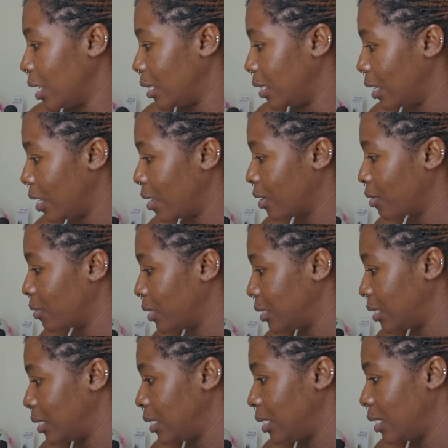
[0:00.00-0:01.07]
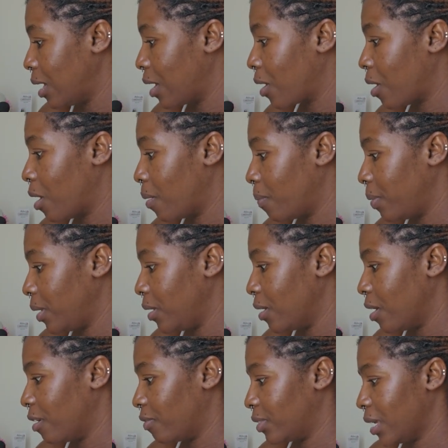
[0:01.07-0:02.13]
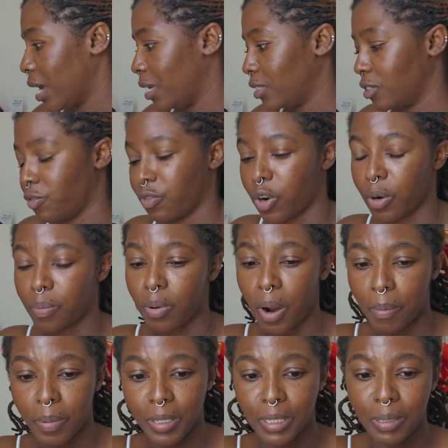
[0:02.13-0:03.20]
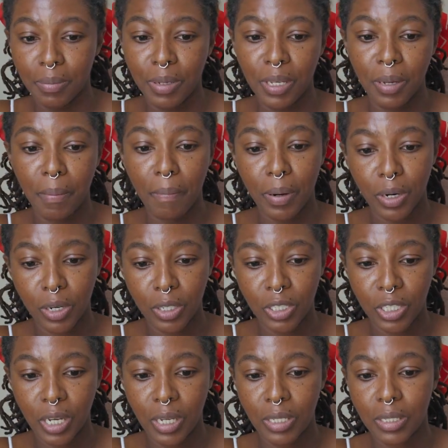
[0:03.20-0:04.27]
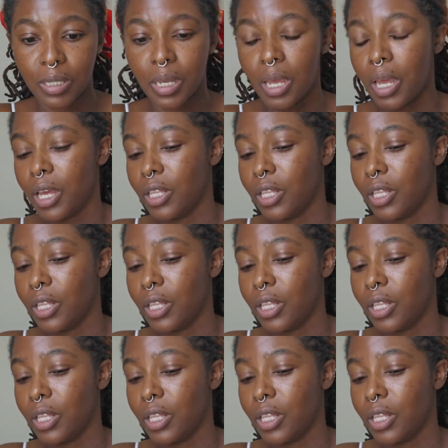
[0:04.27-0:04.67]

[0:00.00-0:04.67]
They are going to need a copy of title for property being purchased.